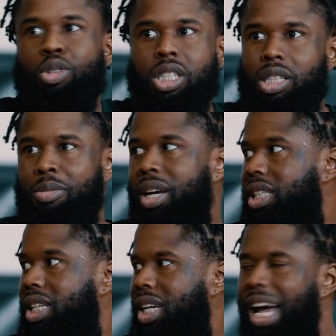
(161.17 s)
it was just
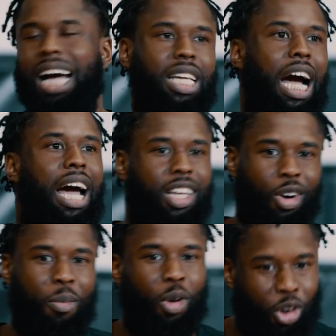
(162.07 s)
amazing. I was like, all right,
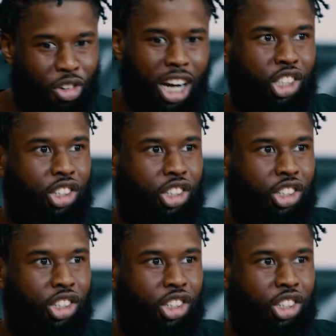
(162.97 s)
yo, I'm on the right